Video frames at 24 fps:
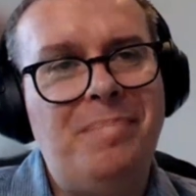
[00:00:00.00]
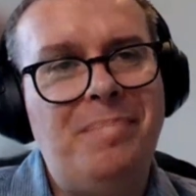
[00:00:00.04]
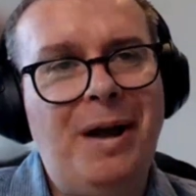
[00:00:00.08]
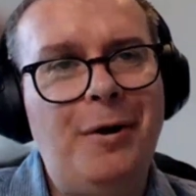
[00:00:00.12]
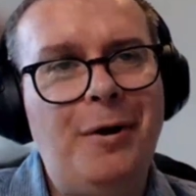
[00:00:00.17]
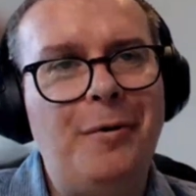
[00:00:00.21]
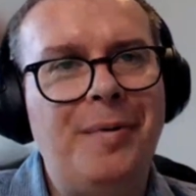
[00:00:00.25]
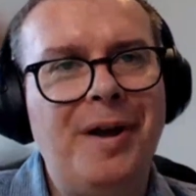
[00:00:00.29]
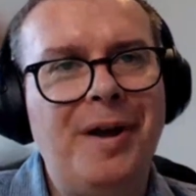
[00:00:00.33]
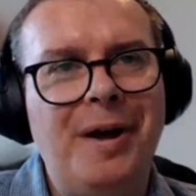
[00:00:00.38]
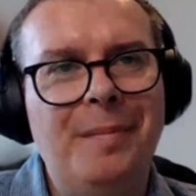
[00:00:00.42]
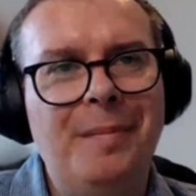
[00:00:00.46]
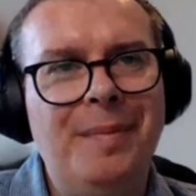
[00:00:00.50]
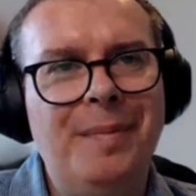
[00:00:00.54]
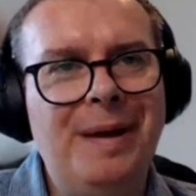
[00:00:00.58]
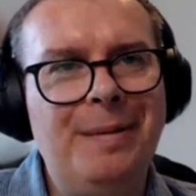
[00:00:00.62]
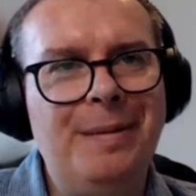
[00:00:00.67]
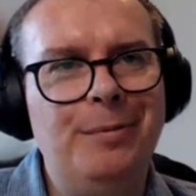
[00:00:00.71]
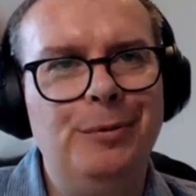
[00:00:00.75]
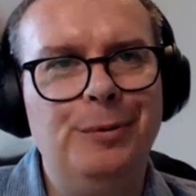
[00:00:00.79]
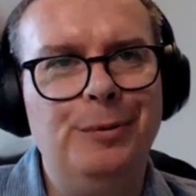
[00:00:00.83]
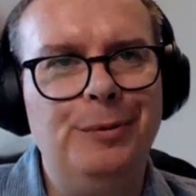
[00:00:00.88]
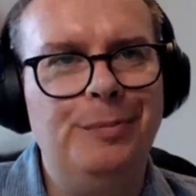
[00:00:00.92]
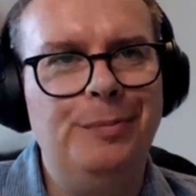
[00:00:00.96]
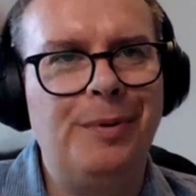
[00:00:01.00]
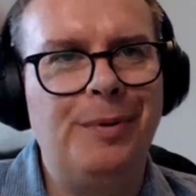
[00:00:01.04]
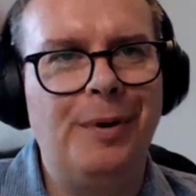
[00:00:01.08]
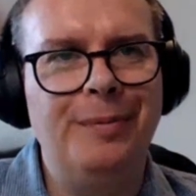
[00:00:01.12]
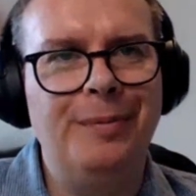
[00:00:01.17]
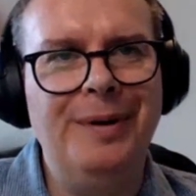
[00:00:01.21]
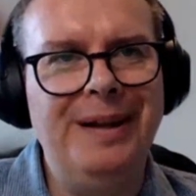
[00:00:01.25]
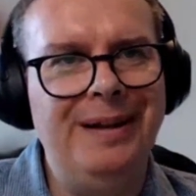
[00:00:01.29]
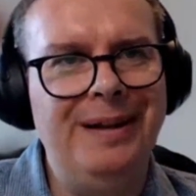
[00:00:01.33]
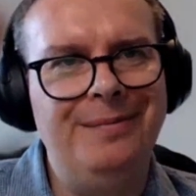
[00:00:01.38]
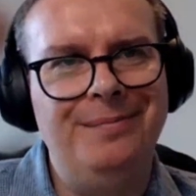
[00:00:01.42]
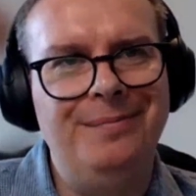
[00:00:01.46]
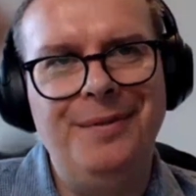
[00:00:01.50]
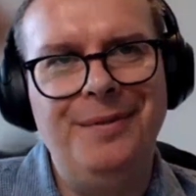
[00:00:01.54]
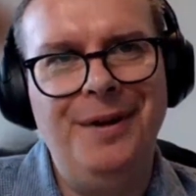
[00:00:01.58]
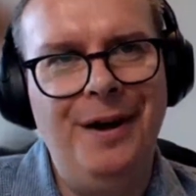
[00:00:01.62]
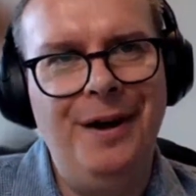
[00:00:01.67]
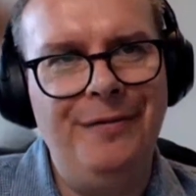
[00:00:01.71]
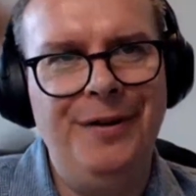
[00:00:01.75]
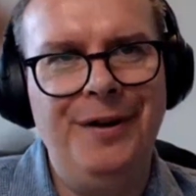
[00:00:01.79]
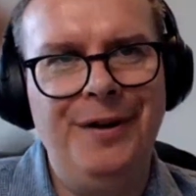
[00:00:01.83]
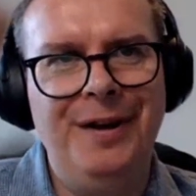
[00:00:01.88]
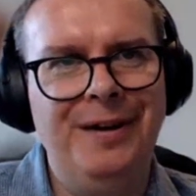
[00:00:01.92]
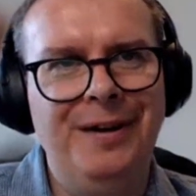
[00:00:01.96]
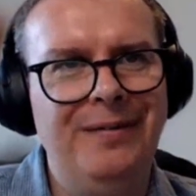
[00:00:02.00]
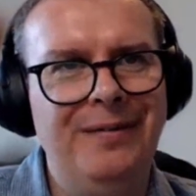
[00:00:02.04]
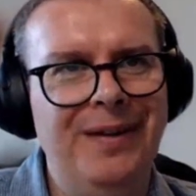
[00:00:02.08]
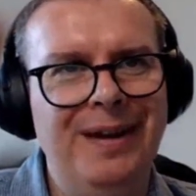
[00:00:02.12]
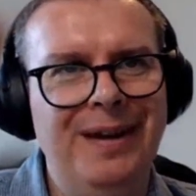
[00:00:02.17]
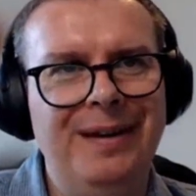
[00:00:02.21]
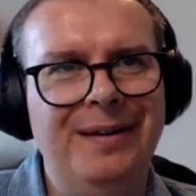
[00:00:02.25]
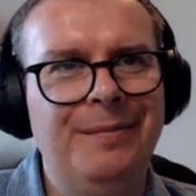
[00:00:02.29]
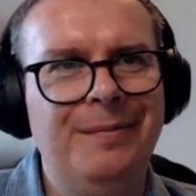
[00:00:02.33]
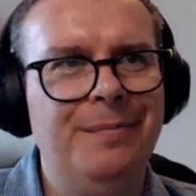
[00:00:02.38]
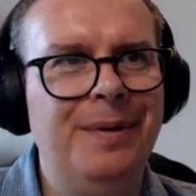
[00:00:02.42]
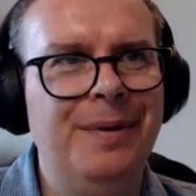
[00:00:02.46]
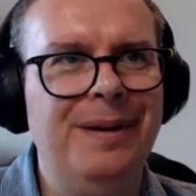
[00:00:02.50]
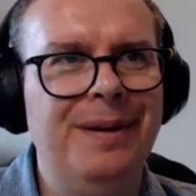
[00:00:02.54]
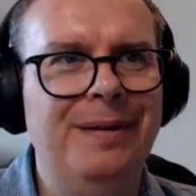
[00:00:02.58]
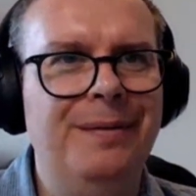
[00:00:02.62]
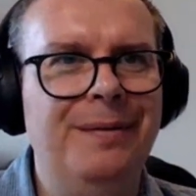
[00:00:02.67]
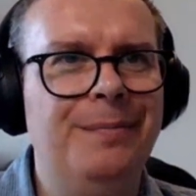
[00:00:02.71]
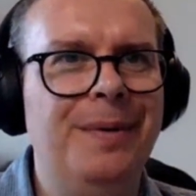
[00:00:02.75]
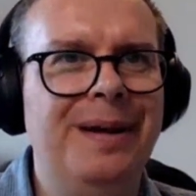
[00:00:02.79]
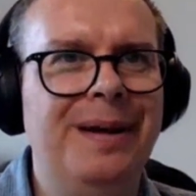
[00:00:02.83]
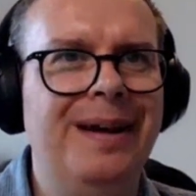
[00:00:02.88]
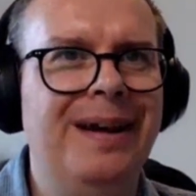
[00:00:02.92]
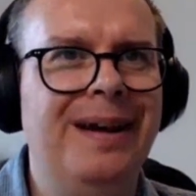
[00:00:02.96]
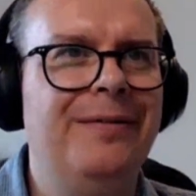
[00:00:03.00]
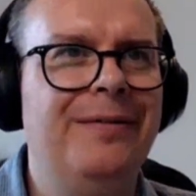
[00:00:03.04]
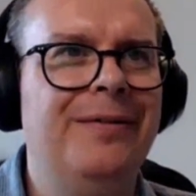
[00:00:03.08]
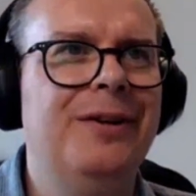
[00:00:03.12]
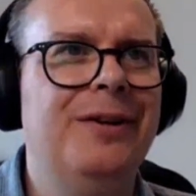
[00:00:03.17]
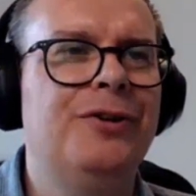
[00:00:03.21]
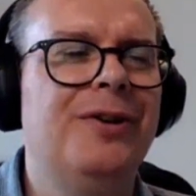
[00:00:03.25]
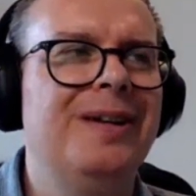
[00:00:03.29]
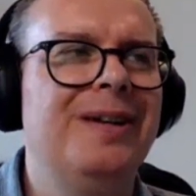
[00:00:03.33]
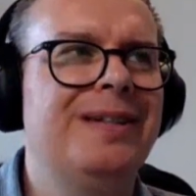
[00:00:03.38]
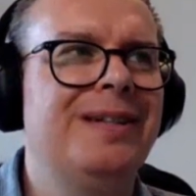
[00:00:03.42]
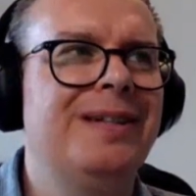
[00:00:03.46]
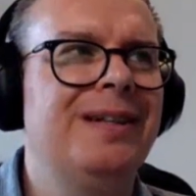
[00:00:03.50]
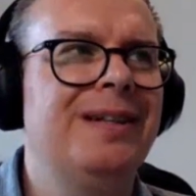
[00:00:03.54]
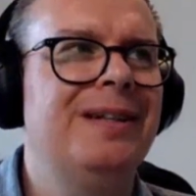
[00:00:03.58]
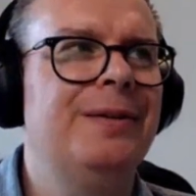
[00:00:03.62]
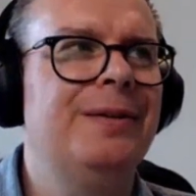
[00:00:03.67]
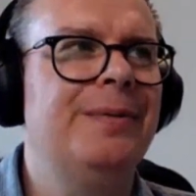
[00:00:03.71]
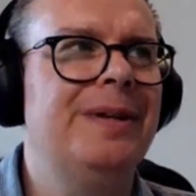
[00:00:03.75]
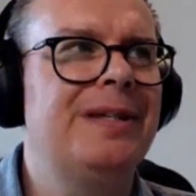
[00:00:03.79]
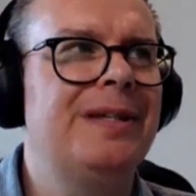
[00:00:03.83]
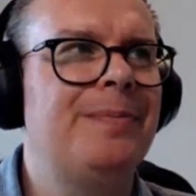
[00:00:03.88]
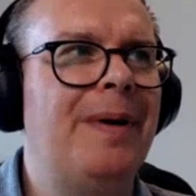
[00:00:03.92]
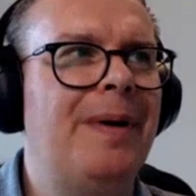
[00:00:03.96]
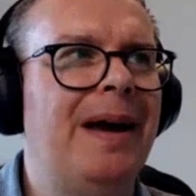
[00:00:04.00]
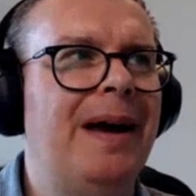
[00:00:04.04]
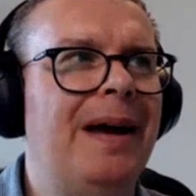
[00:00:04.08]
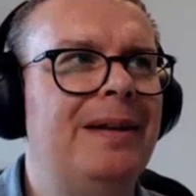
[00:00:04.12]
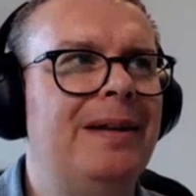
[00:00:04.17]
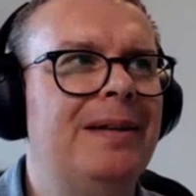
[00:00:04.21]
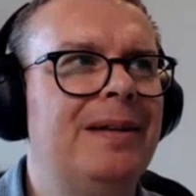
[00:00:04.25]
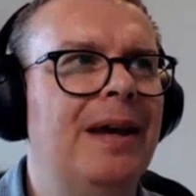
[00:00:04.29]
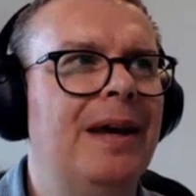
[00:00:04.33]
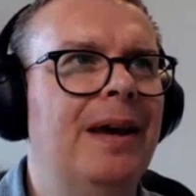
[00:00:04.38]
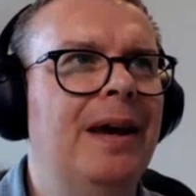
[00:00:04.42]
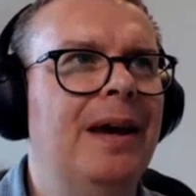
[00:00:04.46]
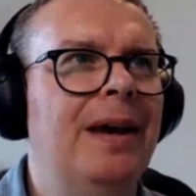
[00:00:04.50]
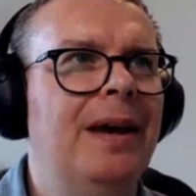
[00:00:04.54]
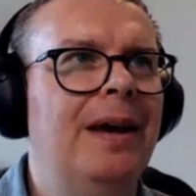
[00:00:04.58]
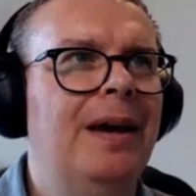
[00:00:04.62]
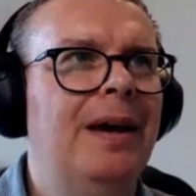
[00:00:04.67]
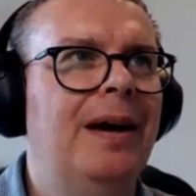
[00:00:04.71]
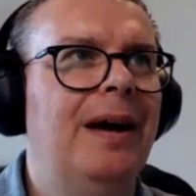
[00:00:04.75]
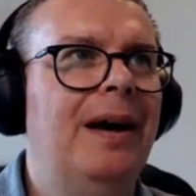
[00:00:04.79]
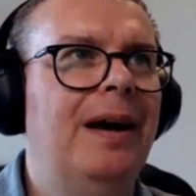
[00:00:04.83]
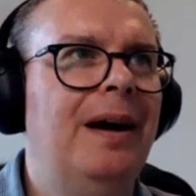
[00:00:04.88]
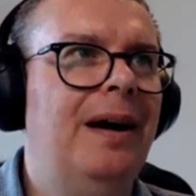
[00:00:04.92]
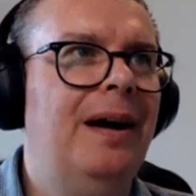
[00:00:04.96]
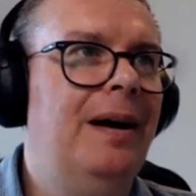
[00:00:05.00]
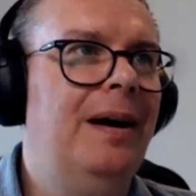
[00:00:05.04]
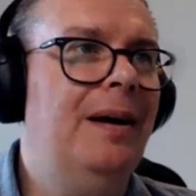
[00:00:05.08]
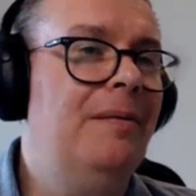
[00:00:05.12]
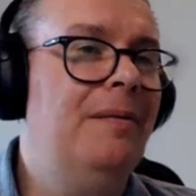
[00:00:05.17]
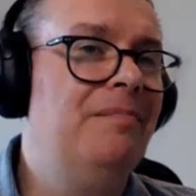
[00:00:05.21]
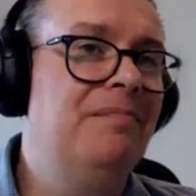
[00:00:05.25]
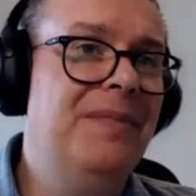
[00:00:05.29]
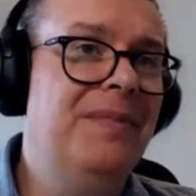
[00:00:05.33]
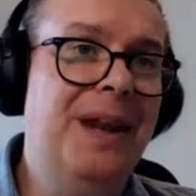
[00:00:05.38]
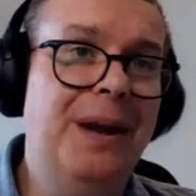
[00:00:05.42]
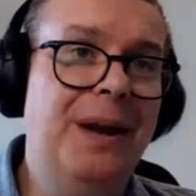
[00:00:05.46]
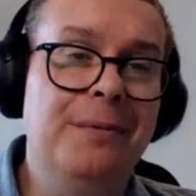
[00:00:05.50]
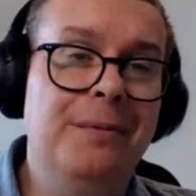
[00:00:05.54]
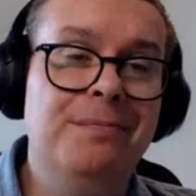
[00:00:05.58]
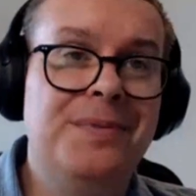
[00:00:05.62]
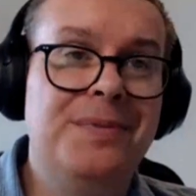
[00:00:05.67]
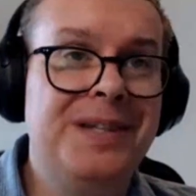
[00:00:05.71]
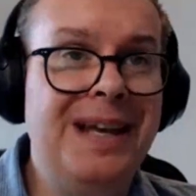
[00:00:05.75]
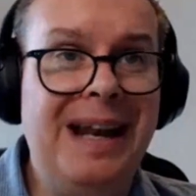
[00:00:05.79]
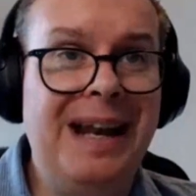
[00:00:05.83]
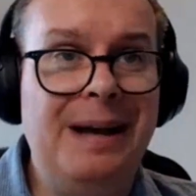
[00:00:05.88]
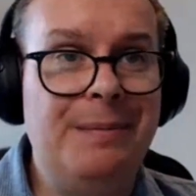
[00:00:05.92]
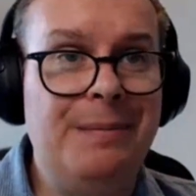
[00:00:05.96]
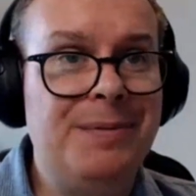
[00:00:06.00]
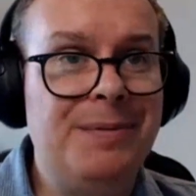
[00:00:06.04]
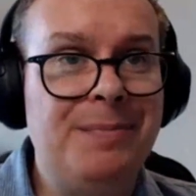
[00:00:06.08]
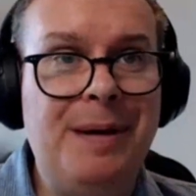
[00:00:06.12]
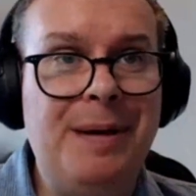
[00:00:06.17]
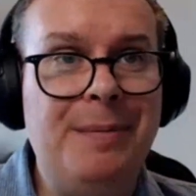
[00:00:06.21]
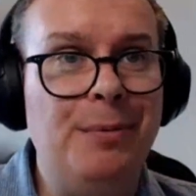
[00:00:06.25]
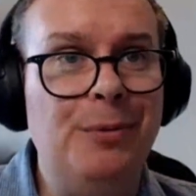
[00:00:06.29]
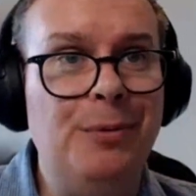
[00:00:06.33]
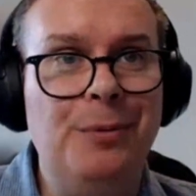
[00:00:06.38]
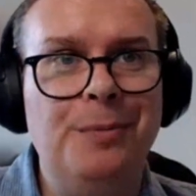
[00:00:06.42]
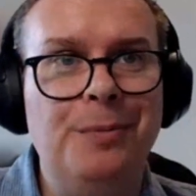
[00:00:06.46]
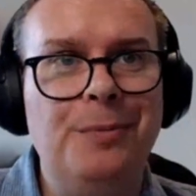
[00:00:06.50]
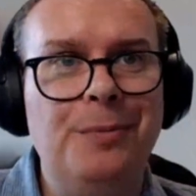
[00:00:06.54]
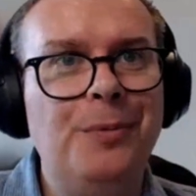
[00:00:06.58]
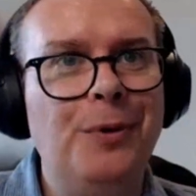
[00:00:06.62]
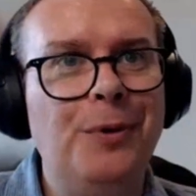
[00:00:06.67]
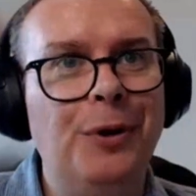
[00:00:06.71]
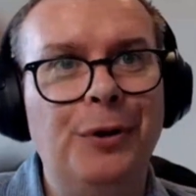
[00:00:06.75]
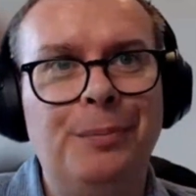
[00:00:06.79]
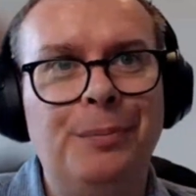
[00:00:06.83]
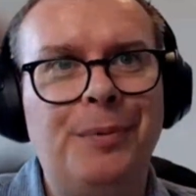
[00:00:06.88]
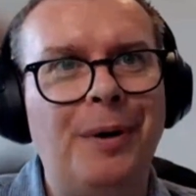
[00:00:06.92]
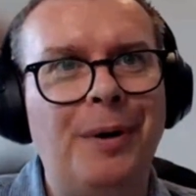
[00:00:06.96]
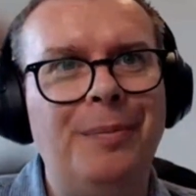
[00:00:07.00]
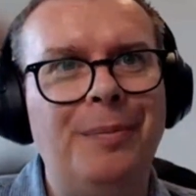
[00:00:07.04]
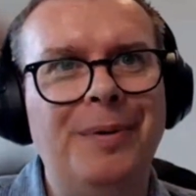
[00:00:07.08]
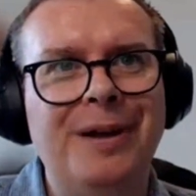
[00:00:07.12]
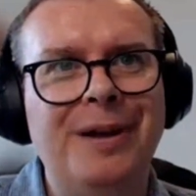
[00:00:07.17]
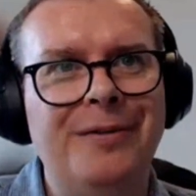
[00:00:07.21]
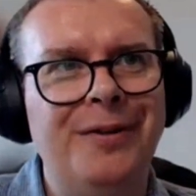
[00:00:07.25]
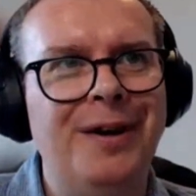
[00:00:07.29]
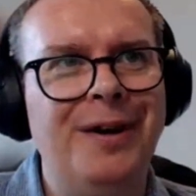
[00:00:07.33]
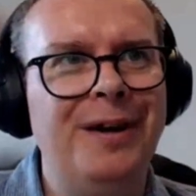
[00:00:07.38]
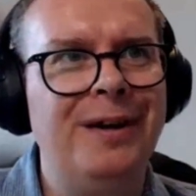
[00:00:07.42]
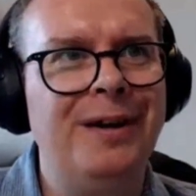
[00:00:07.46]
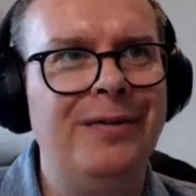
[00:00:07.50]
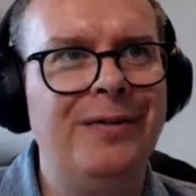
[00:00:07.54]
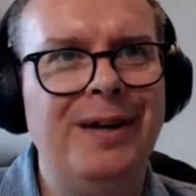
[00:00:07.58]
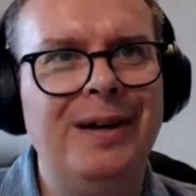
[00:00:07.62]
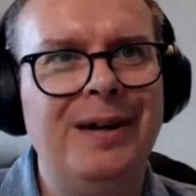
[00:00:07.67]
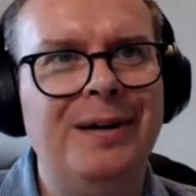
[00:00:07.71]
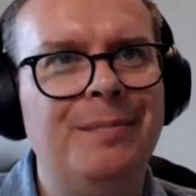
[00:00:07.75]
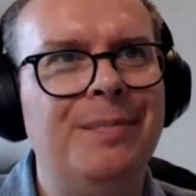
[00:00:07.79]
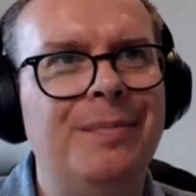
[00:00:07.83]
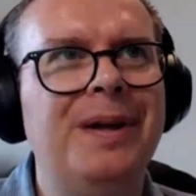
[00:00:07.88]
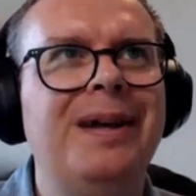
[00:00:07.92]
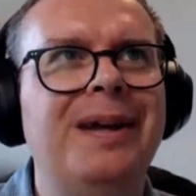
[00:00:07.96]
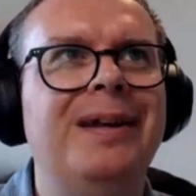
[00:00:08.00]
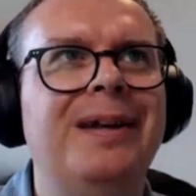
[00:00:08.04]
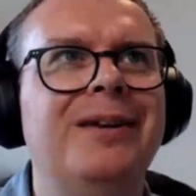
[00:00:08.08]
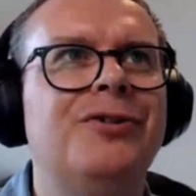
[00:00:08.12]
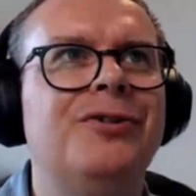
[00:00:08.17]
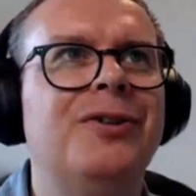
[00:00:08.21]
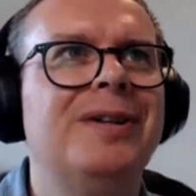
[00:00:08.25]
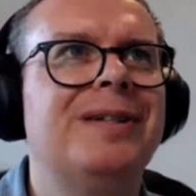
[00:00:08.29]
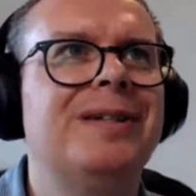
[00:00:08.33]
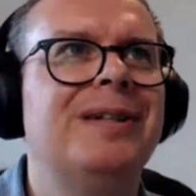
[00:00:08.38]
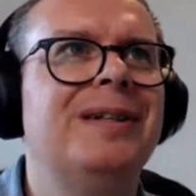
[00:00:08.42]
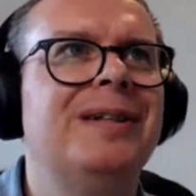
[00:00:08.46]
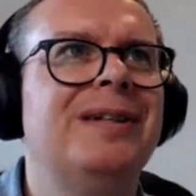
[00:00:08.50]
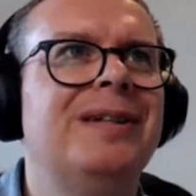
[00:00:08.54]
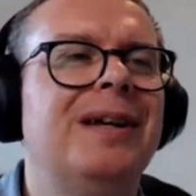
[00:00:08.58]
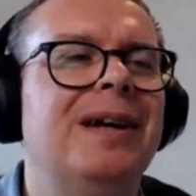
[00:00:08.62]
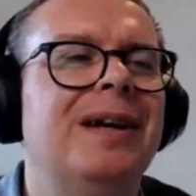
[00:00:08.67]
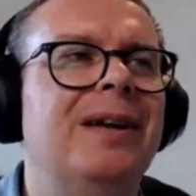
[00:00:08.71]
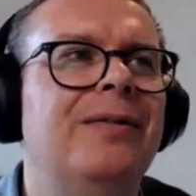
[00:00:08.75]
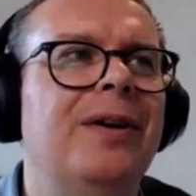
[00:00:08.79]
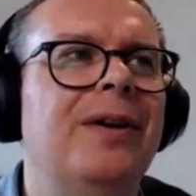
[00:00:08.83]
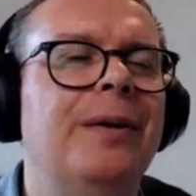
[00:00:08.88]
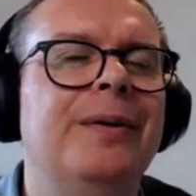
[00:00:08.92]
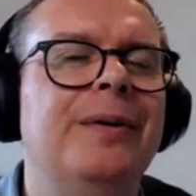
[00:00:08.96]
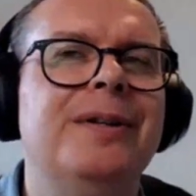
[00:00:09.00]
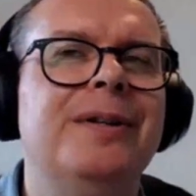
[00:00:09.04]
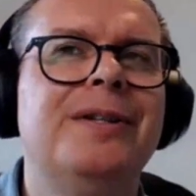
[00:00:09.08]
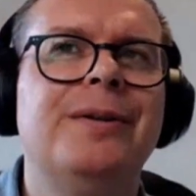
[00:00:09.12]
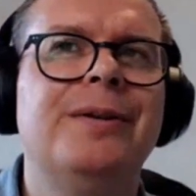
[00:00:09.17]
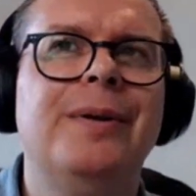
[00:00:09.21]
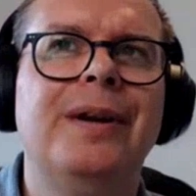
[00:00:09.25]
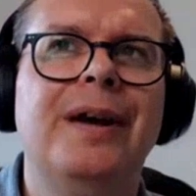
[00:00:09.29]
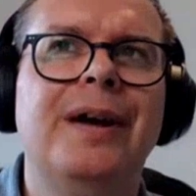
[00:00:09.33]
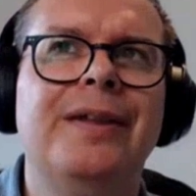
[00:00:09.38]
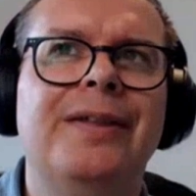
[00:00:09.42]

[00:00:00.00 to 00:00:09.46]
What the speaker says: Power BI people will probably have heard of it and be kind of interested to expand. Synapse people will probably have heard of it and be interested to kind of go into it.